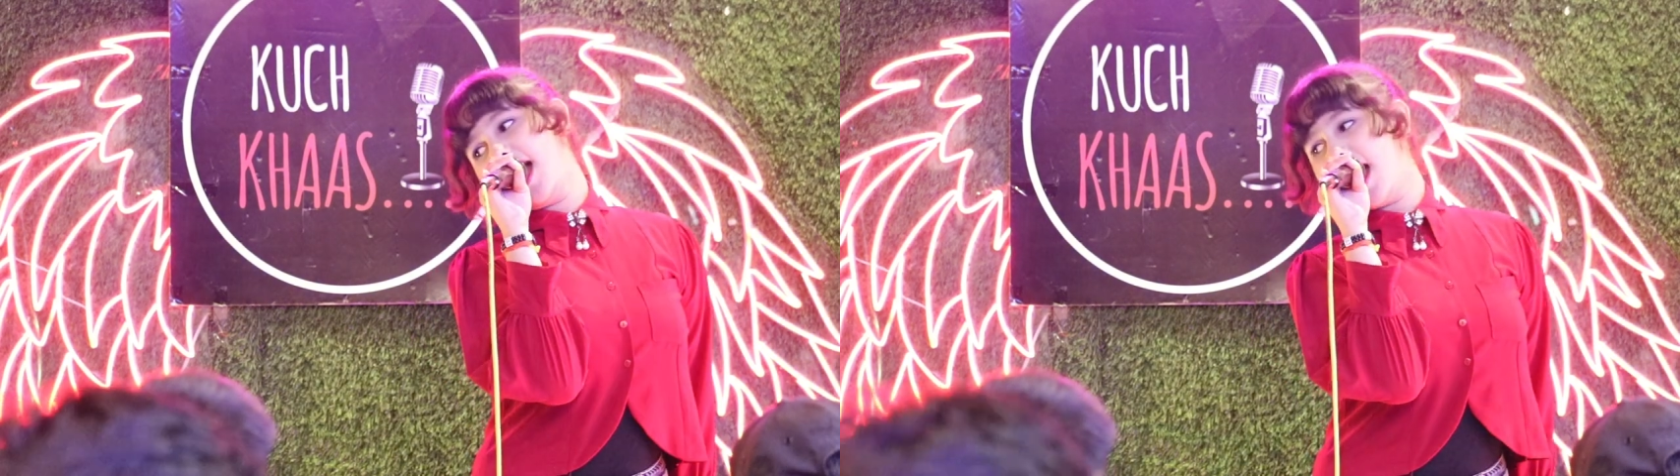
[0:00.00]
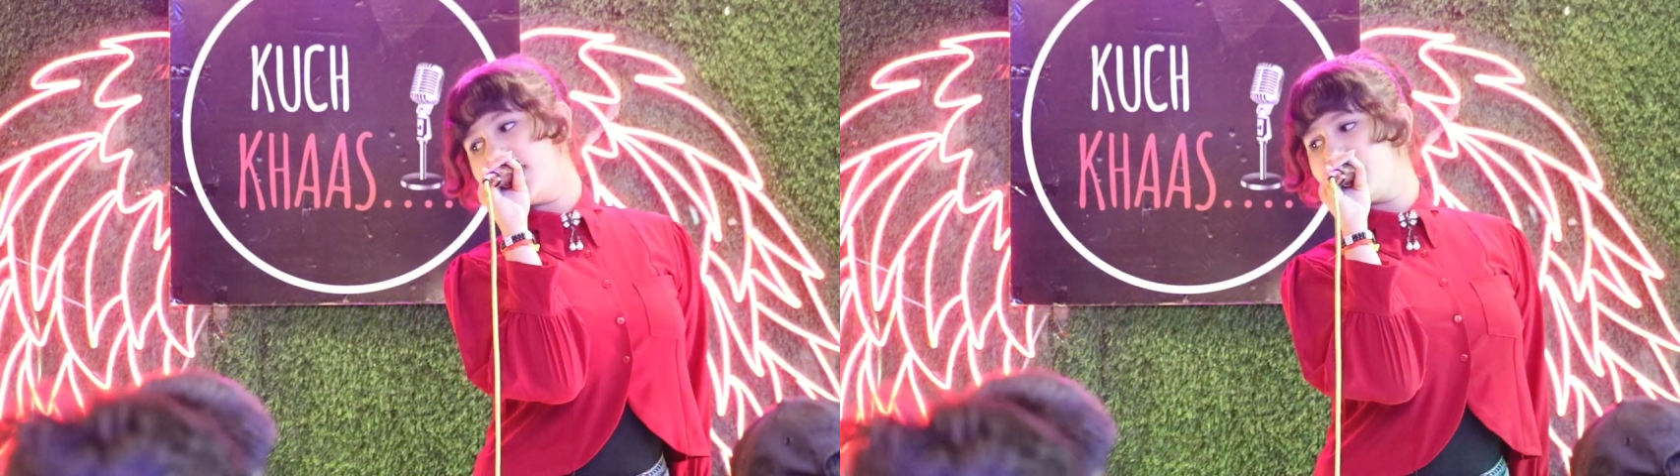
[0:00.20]

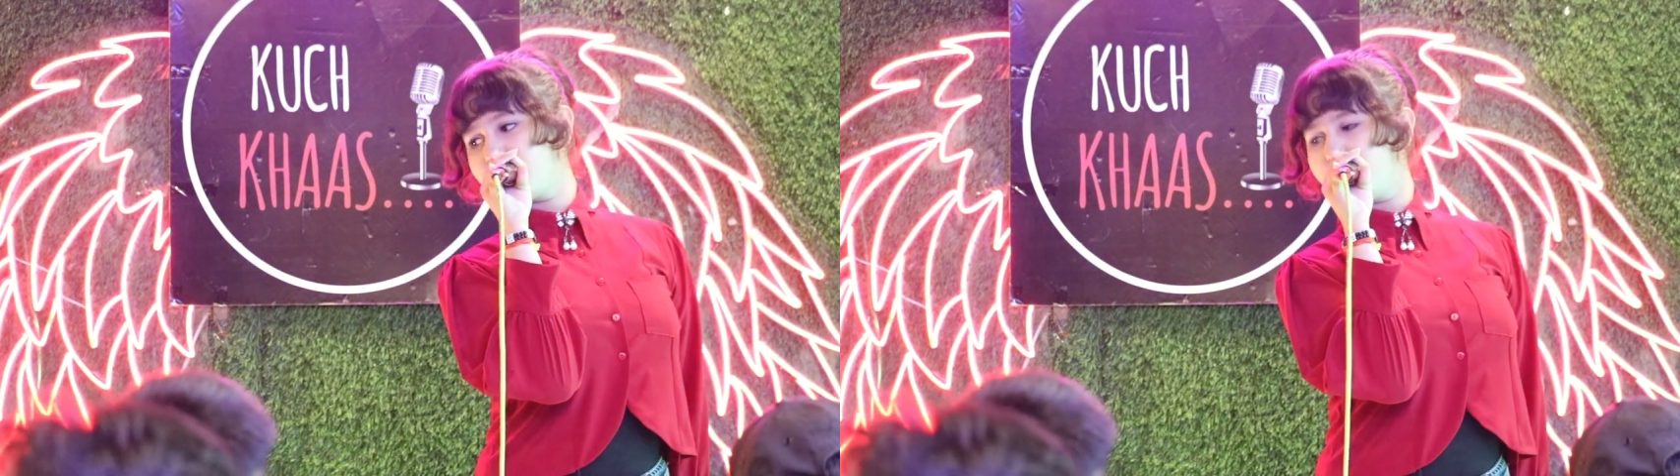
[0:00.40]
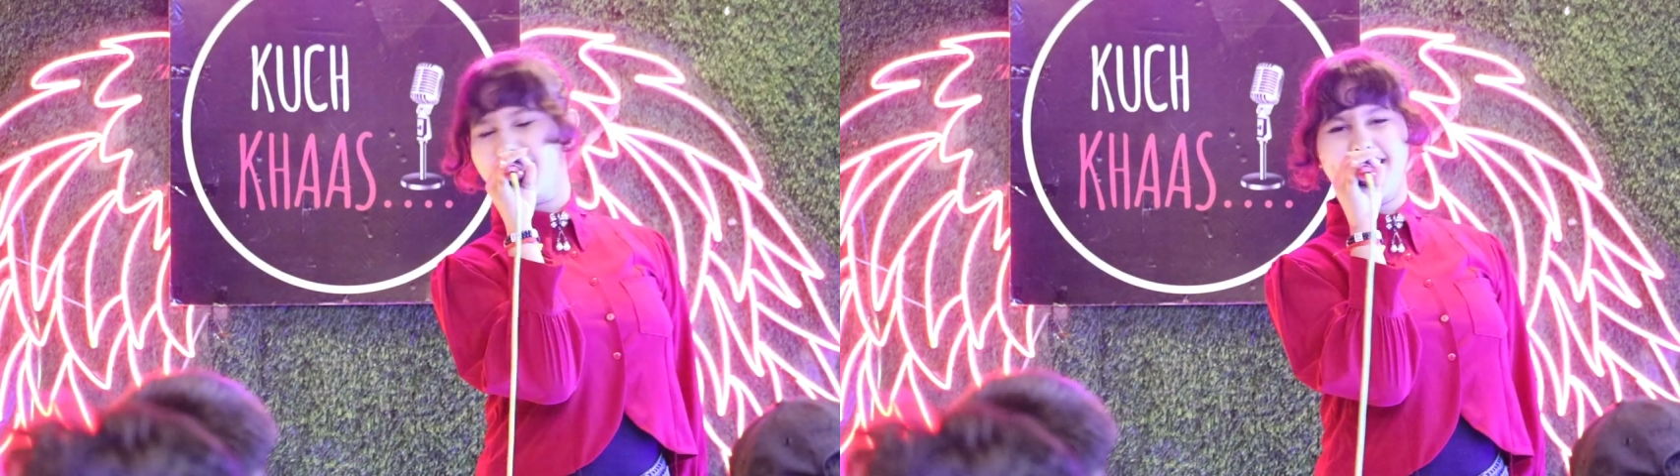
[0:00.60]
I
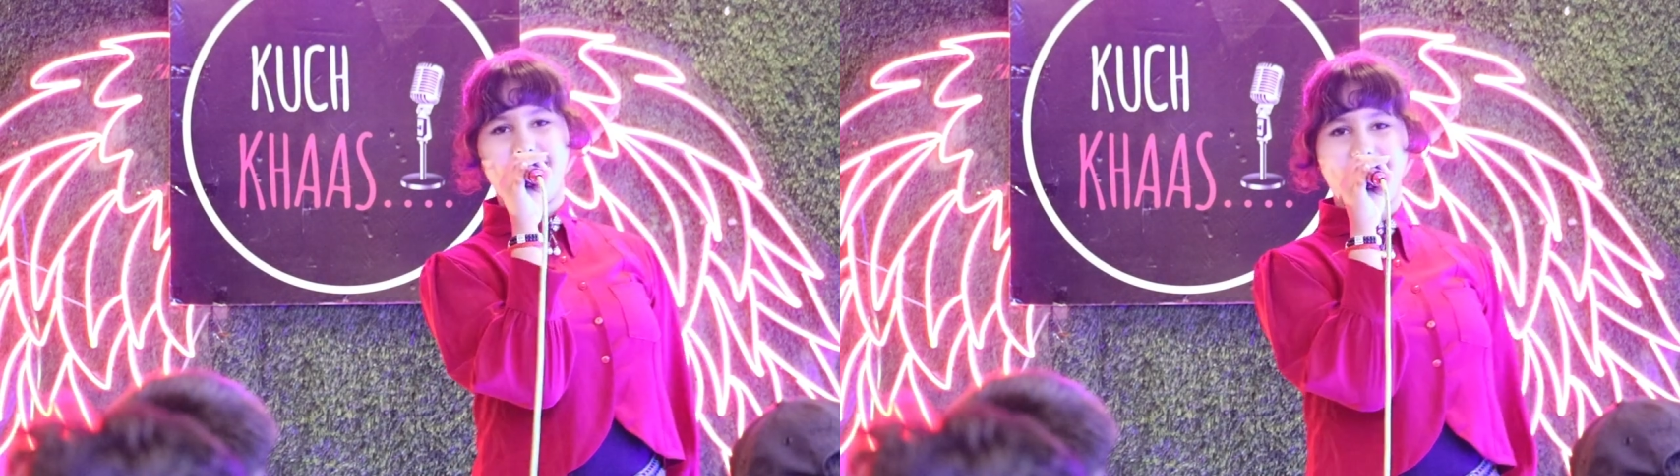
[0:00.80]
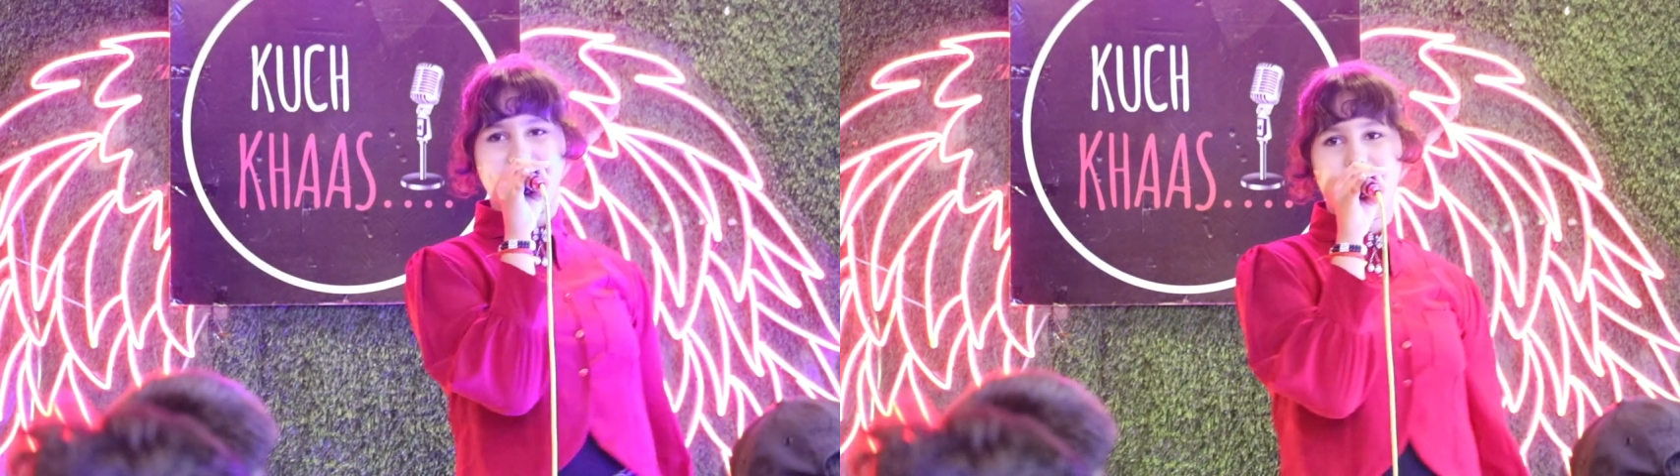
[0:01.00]
just made
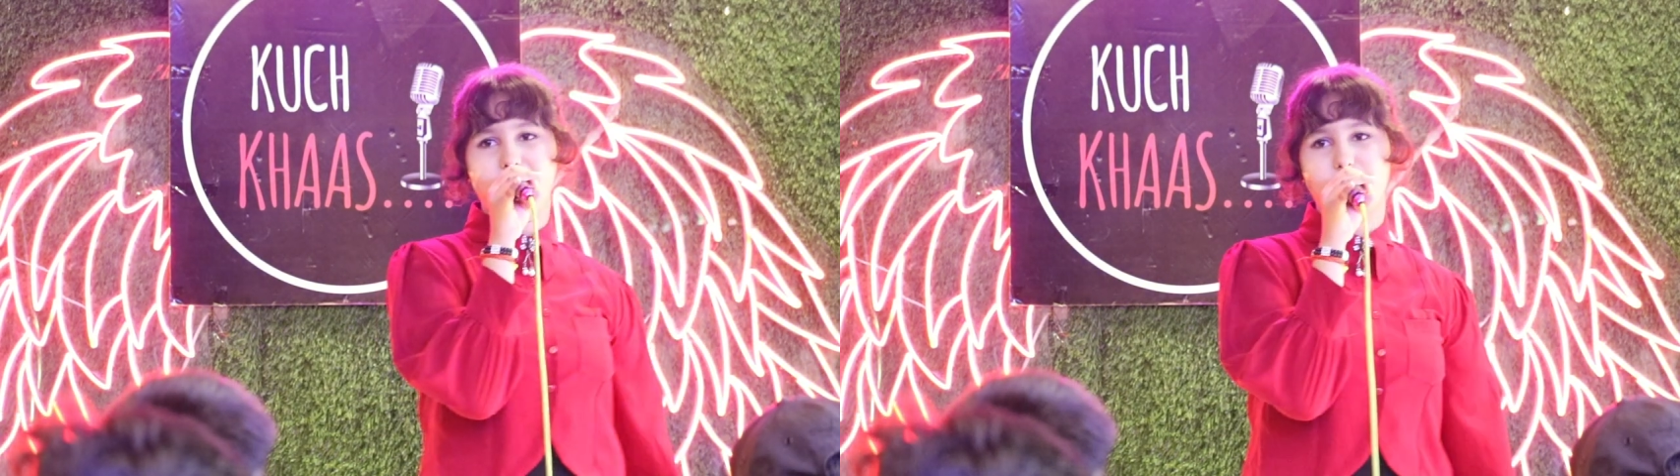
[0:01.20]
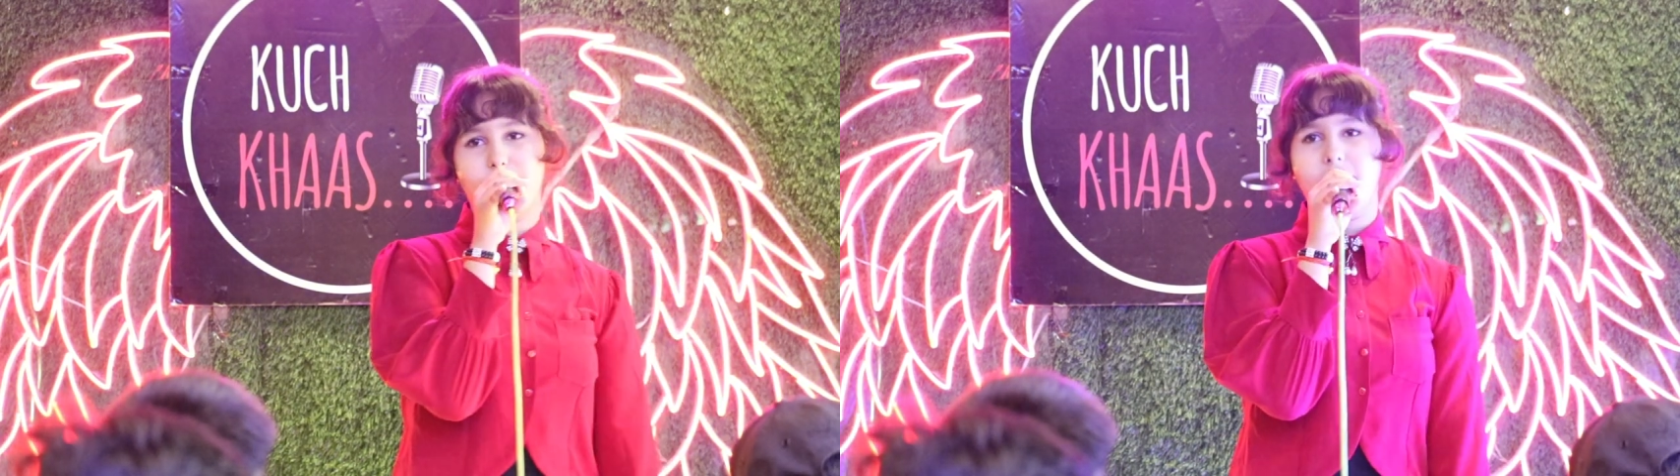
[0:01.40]

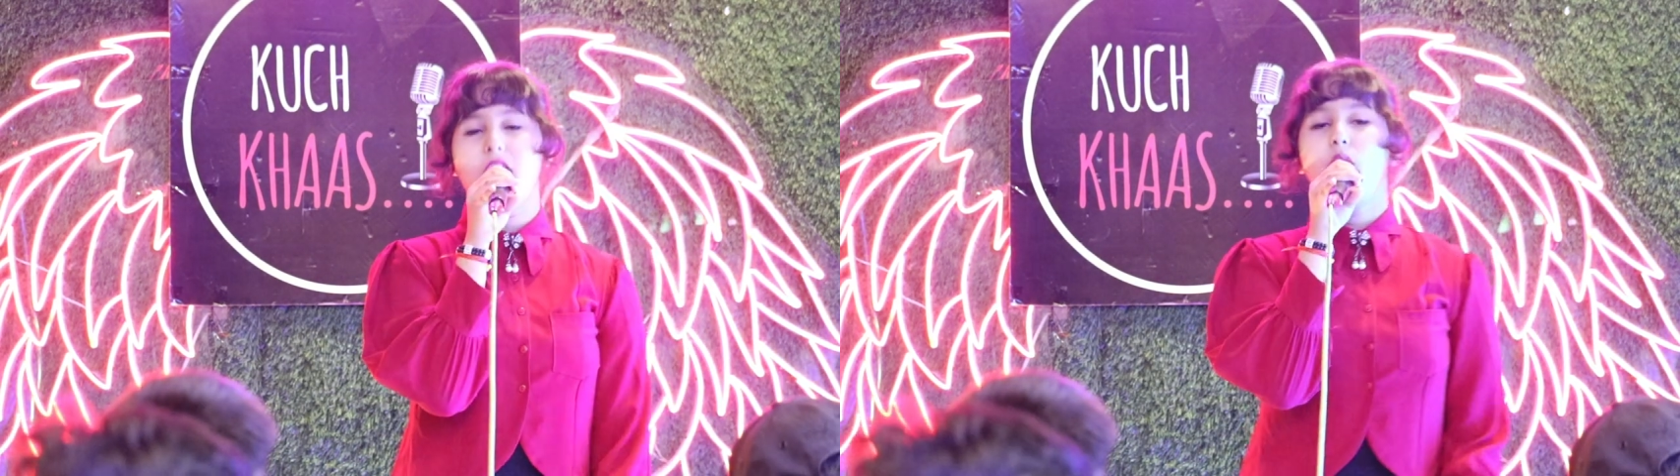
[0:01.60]
100 bucks.